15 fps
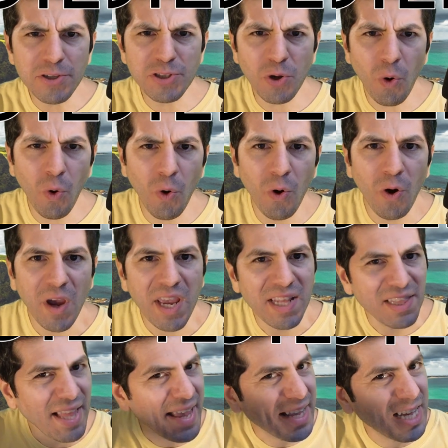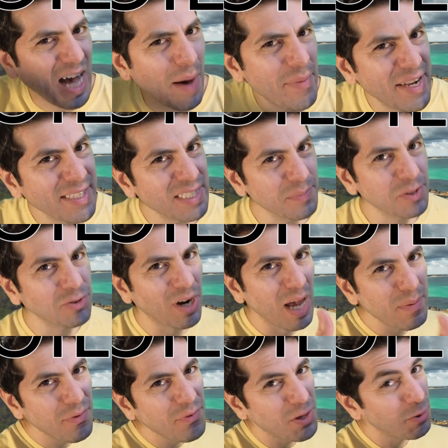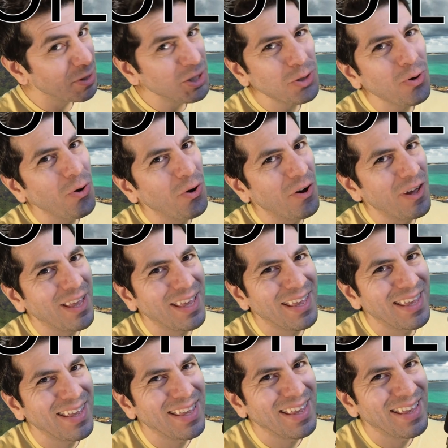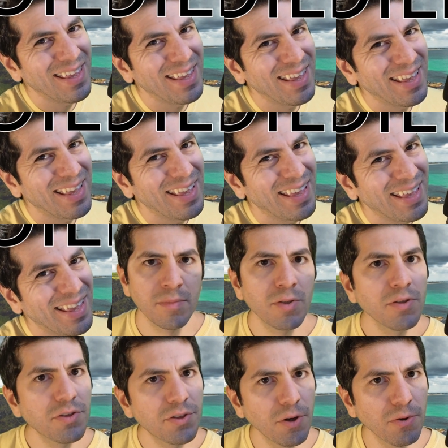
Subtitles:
ahoy! Like, comment, and subscribe if you enjoy. So